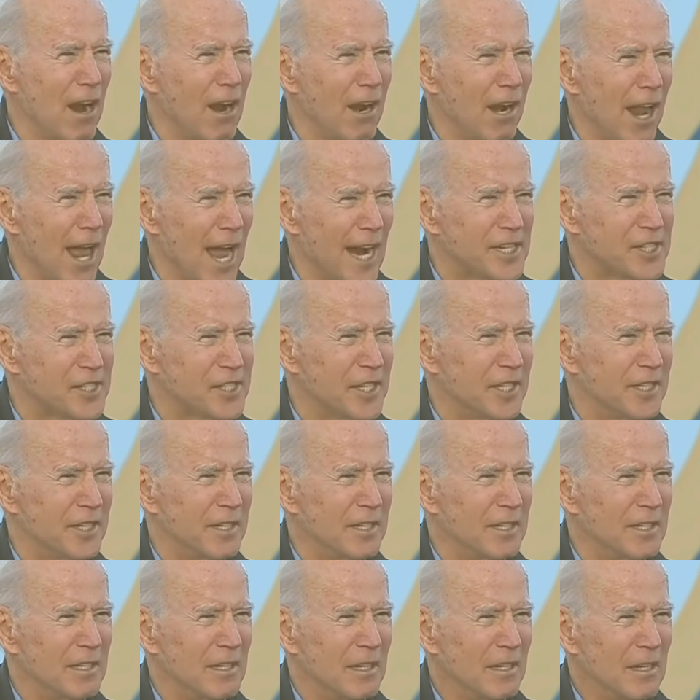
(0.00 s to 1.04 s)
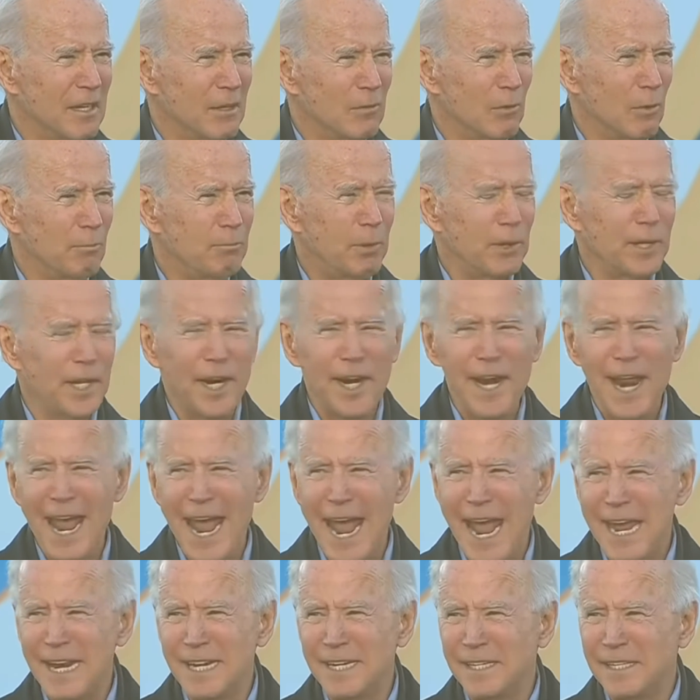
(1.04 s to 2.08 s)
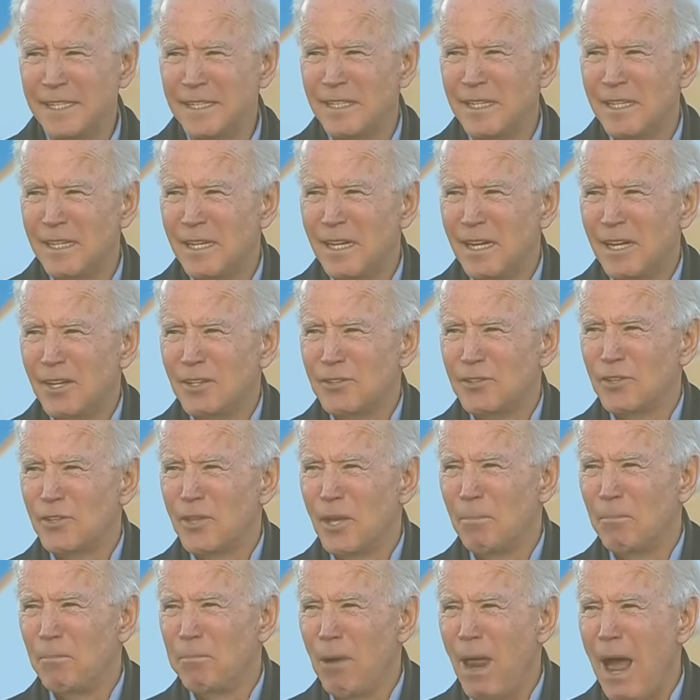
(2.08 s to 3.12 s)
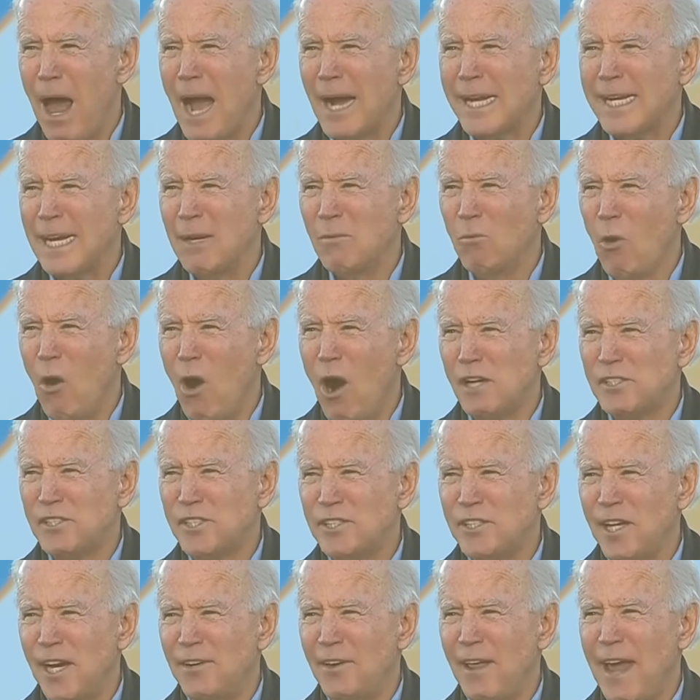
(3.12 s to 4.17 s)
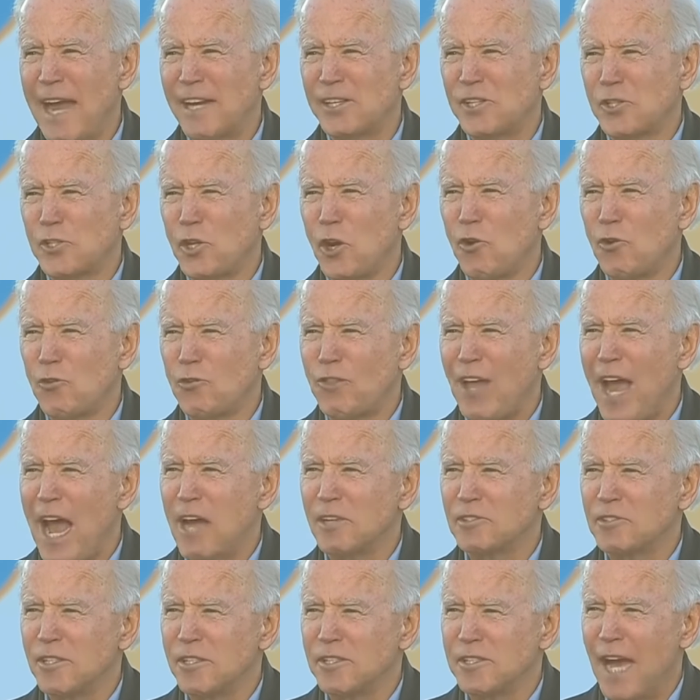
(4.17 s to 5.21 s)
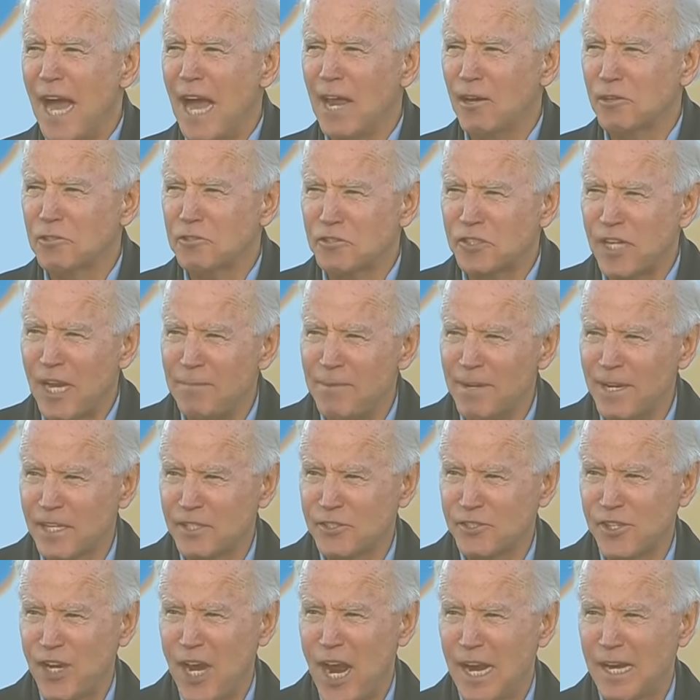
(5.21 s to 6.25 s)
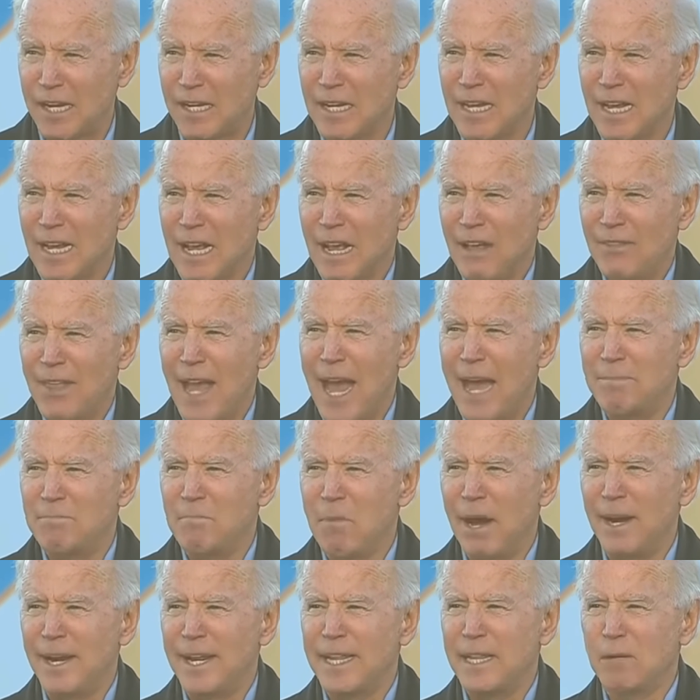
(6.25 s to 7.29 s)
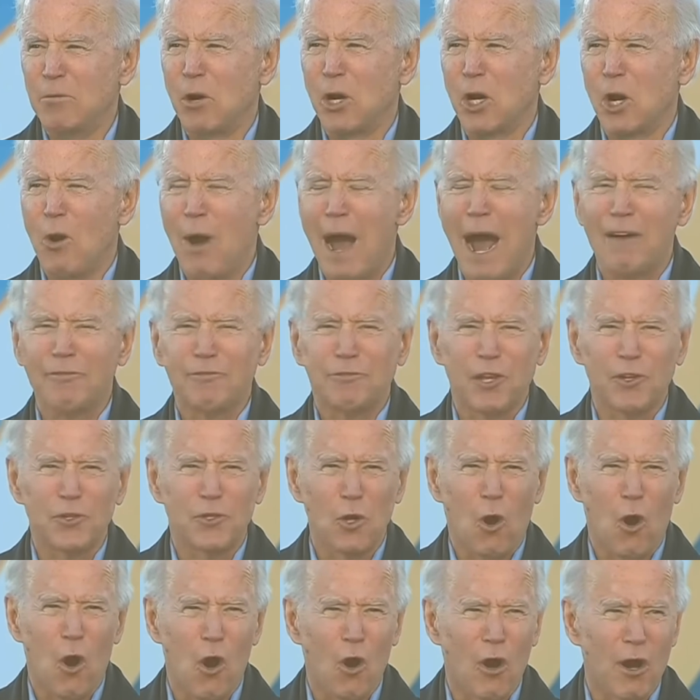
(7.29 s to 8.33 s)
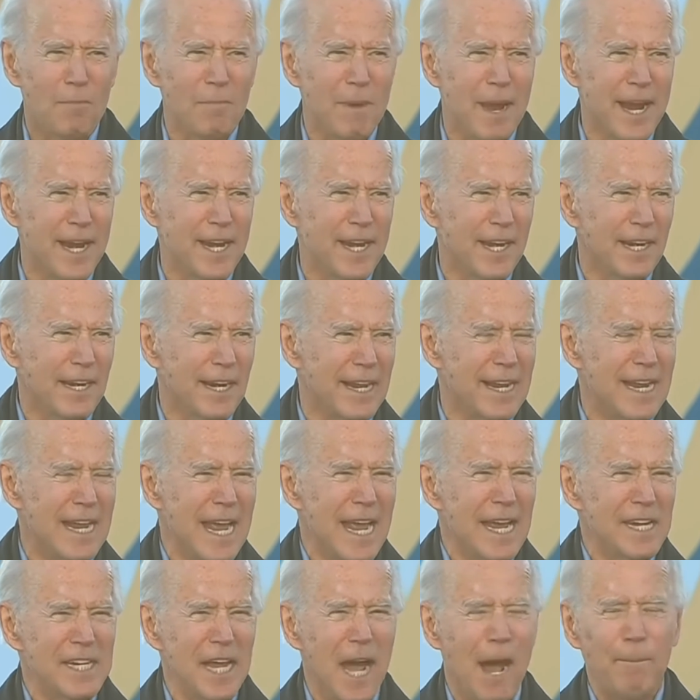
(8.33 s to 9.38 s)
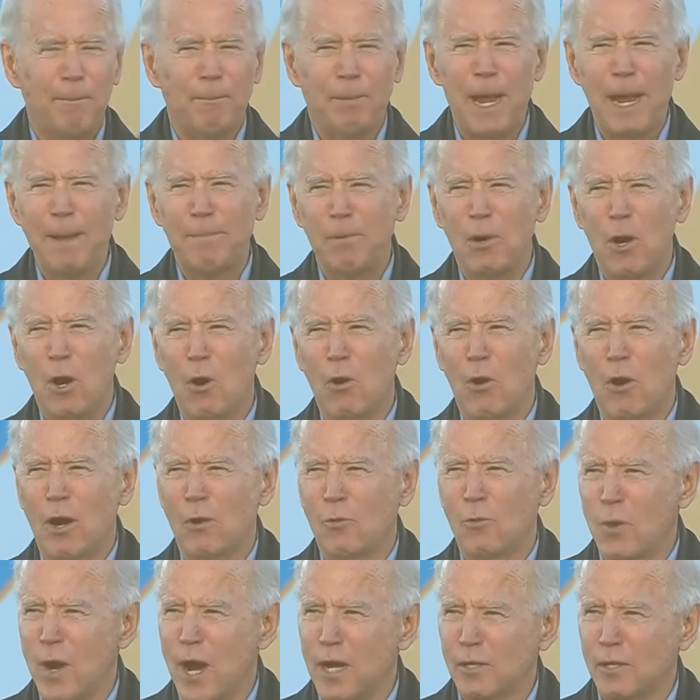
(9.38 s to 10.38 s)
election will put an end to the block in Washington on that $2,000 stimulus check. That money that will go out the door immediately, tell people who are in real